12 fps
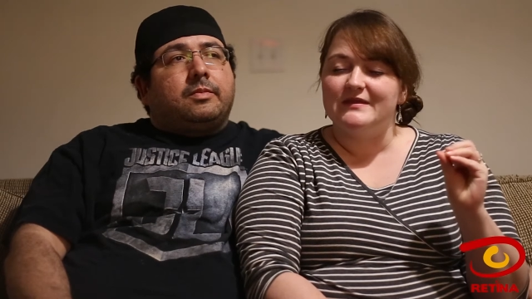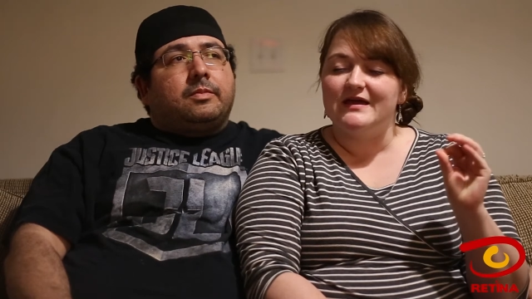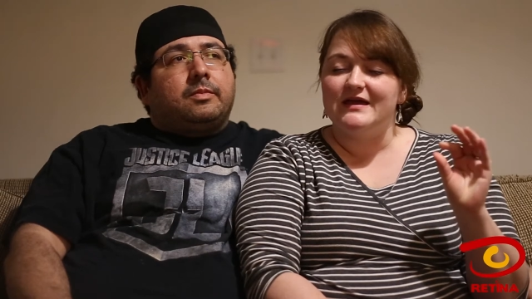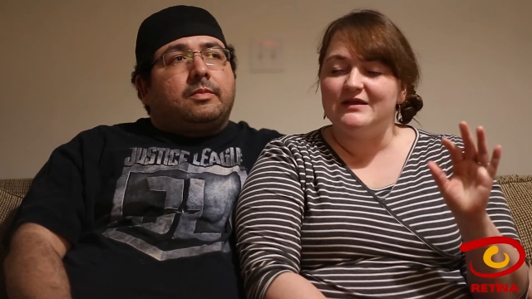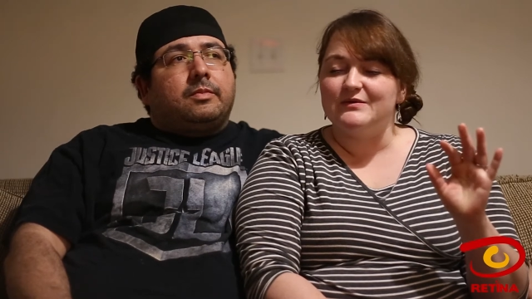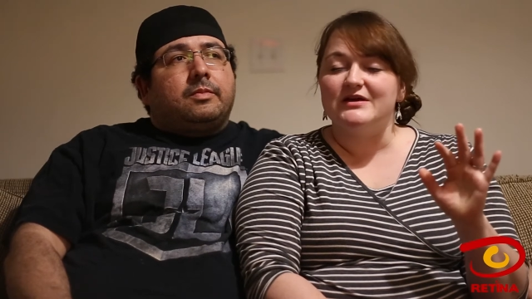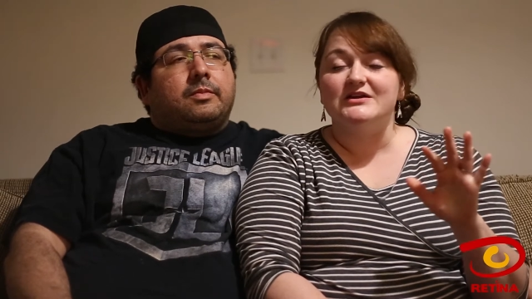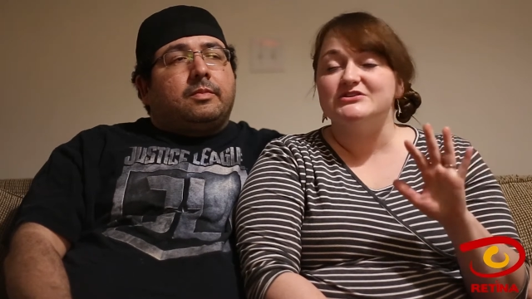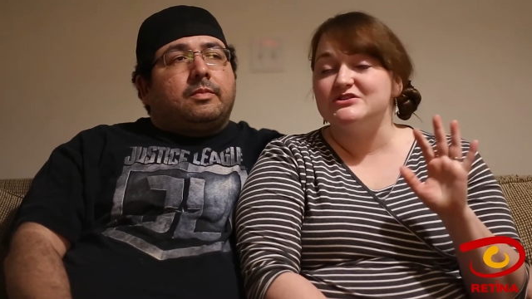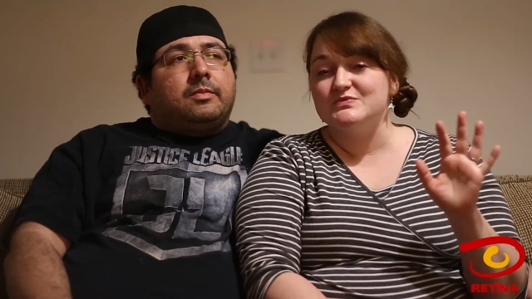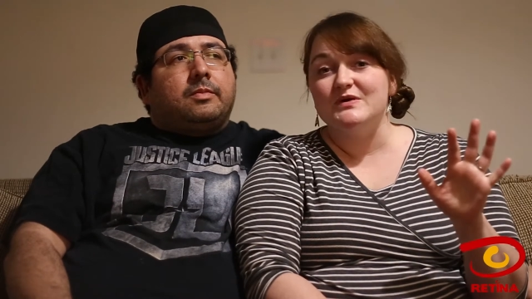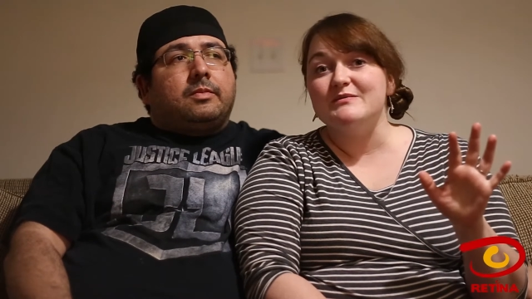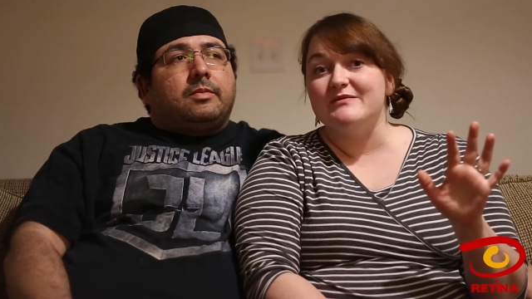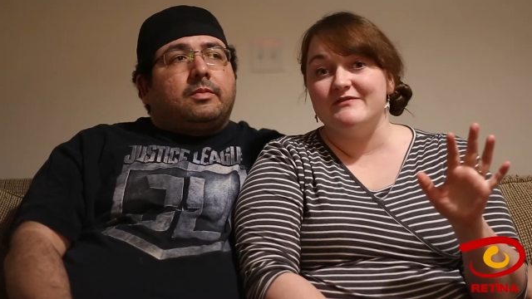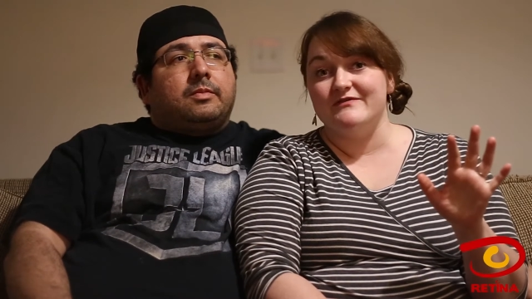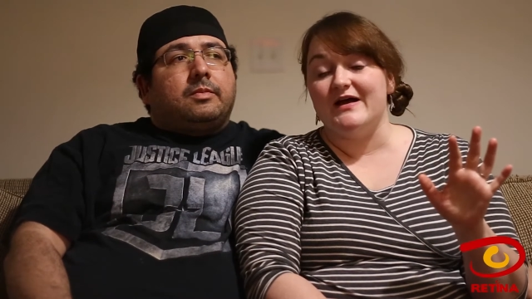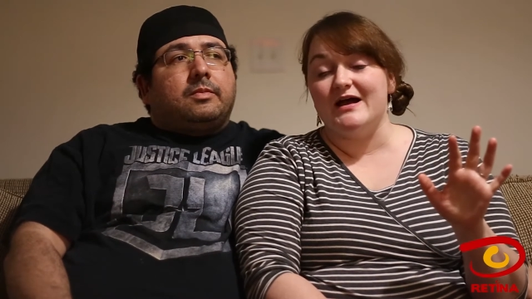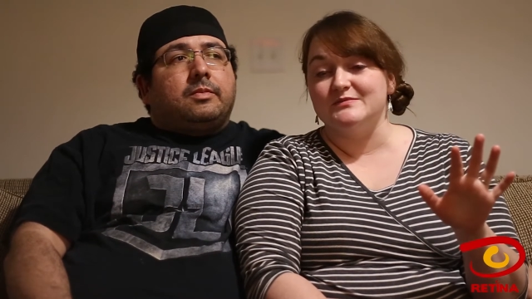Speaker 1: Anyway, she's one of my
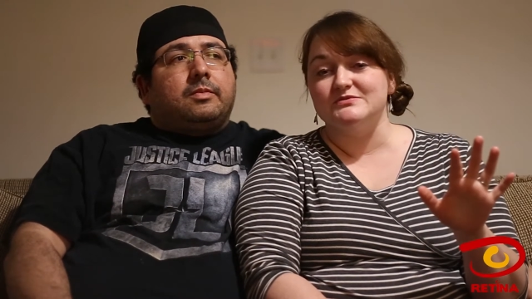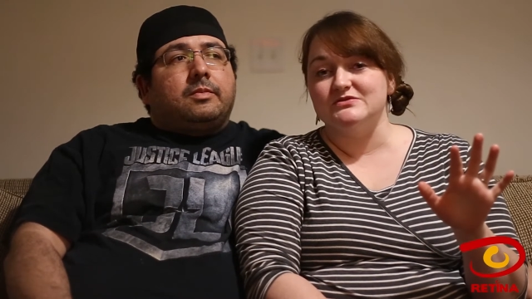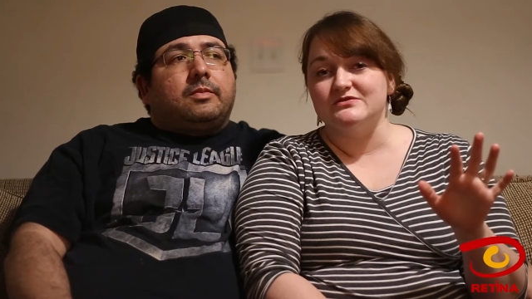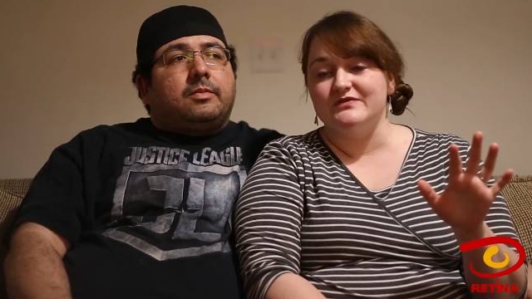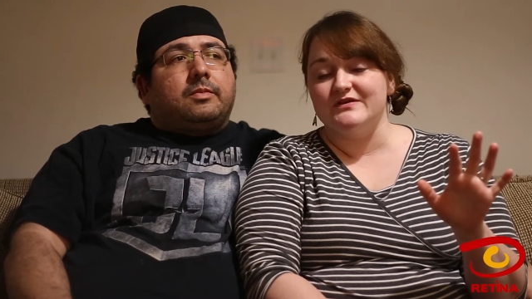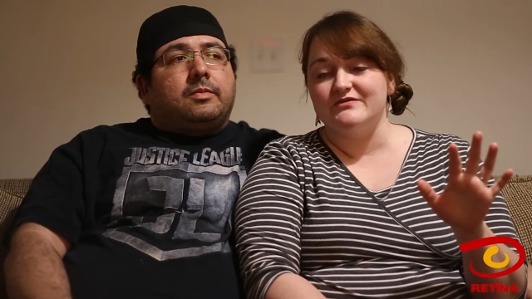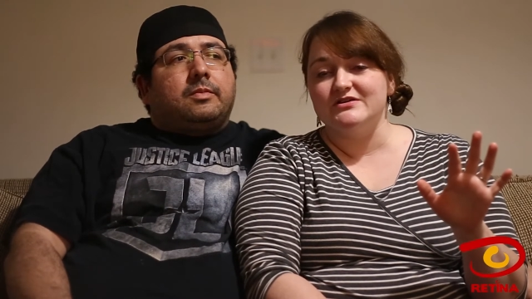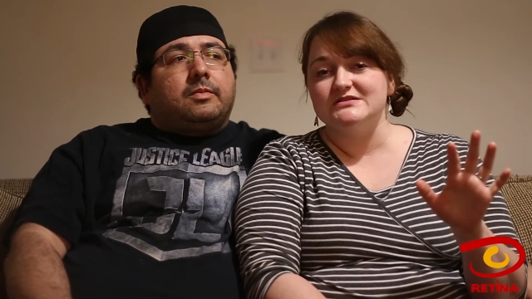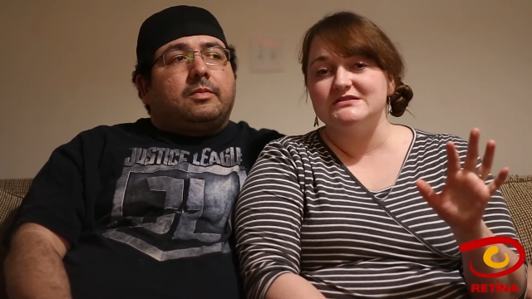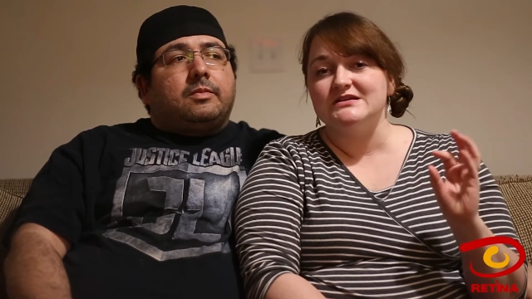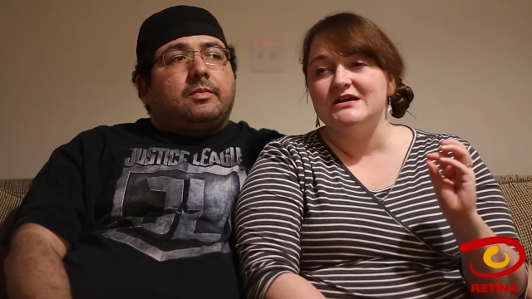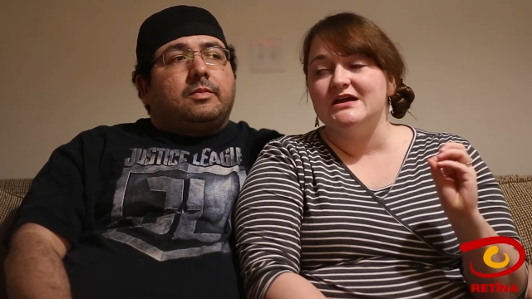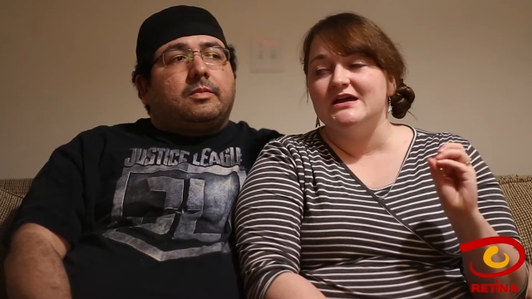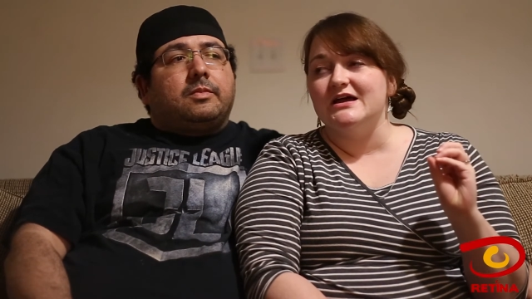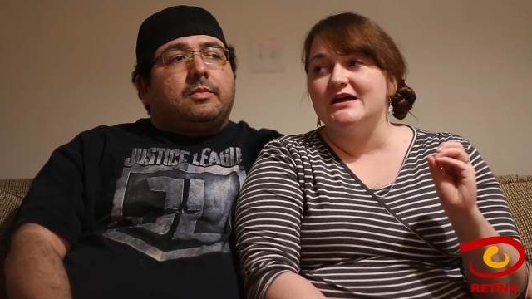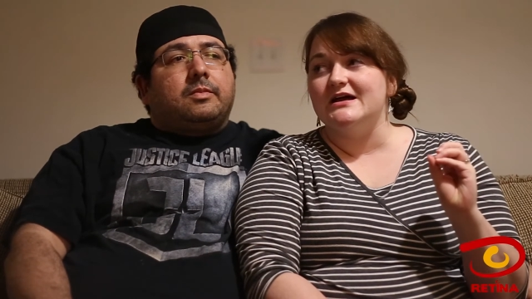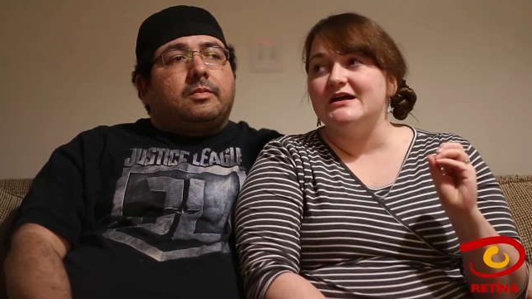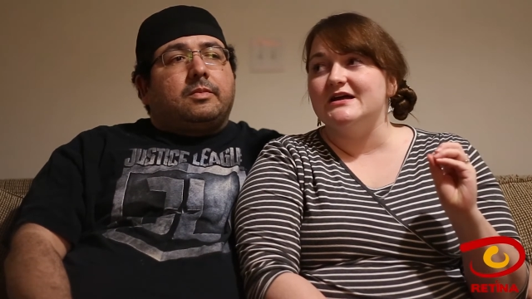absolute favorites.
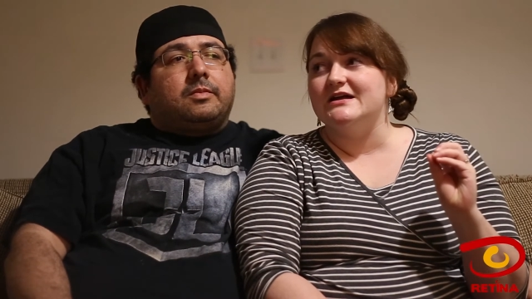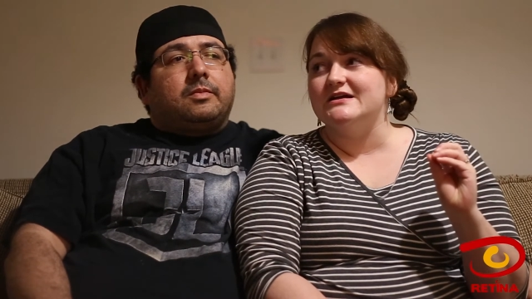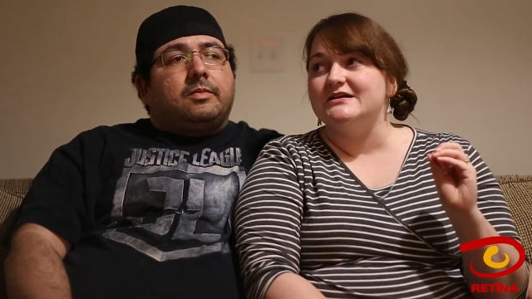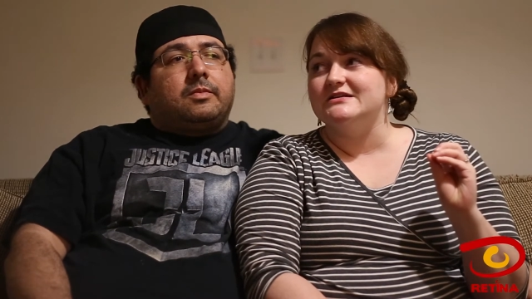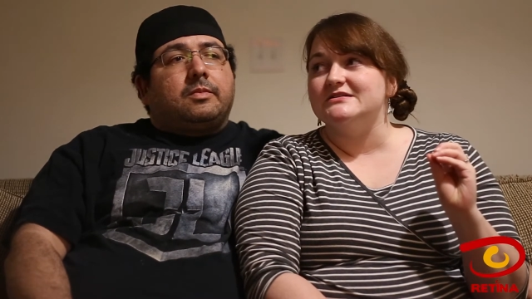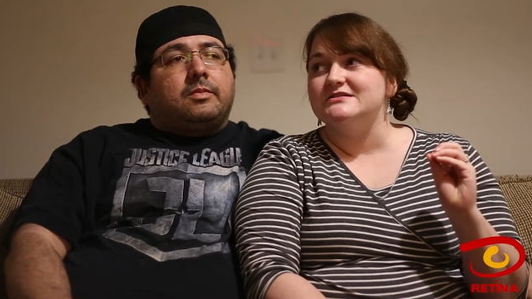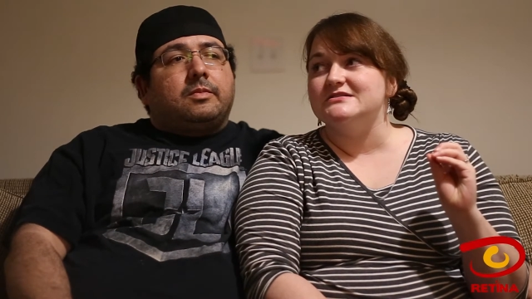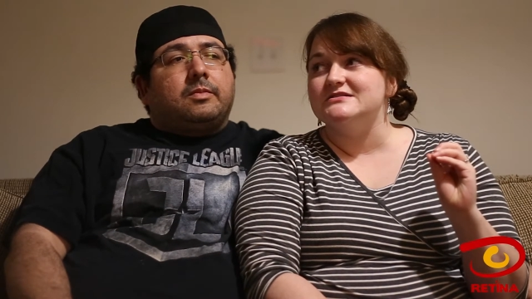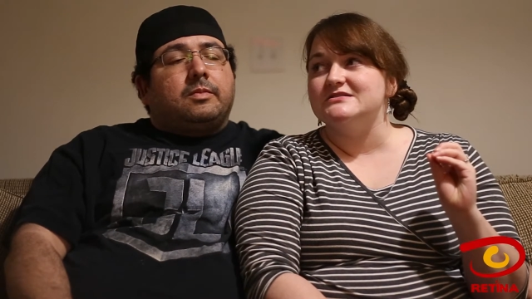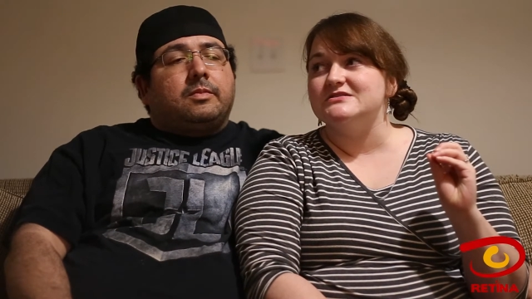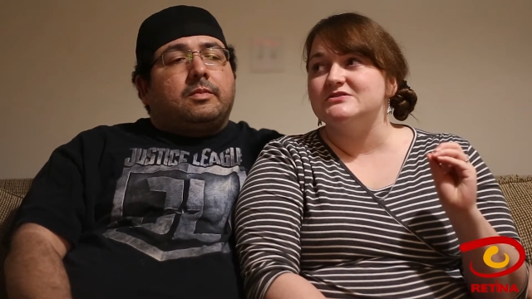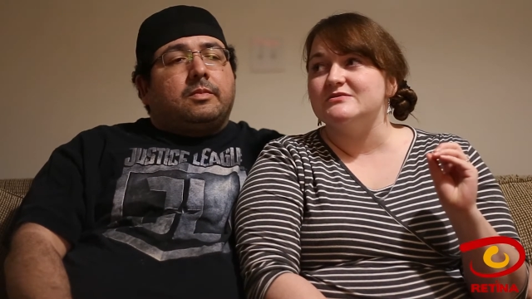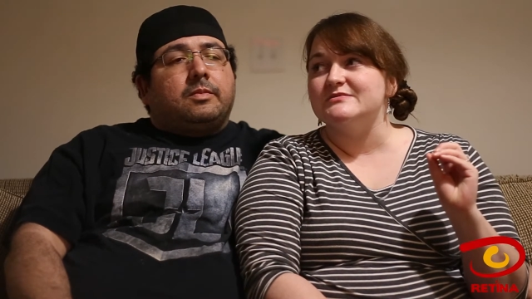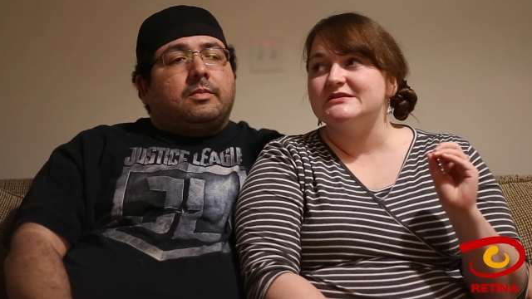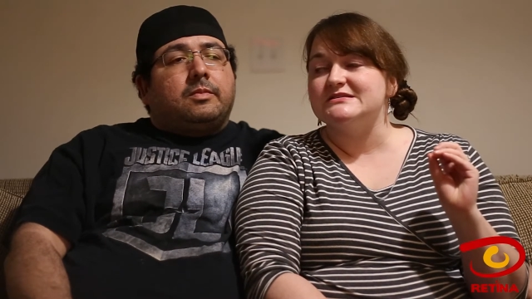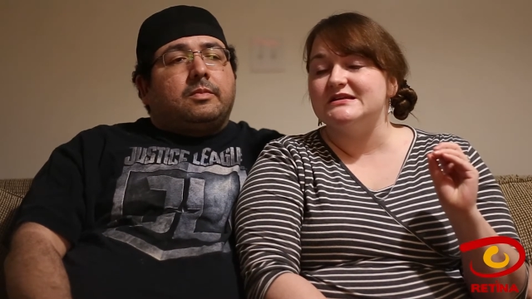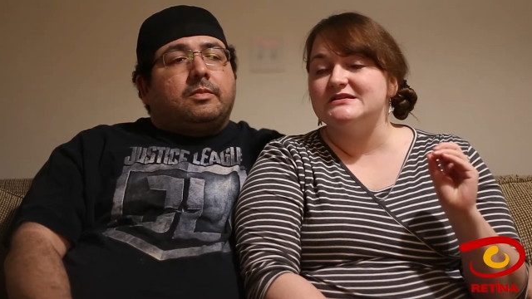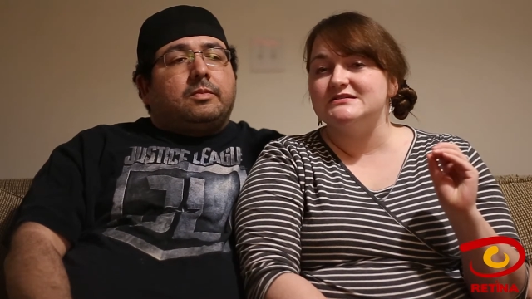And so I'm
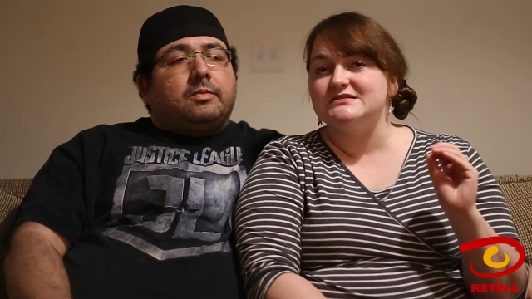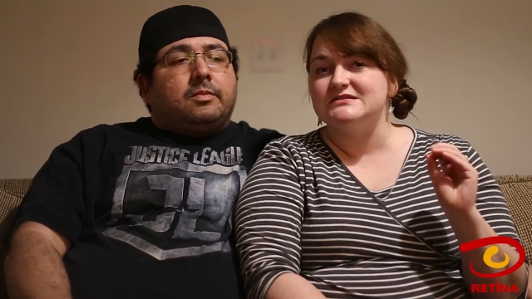excited to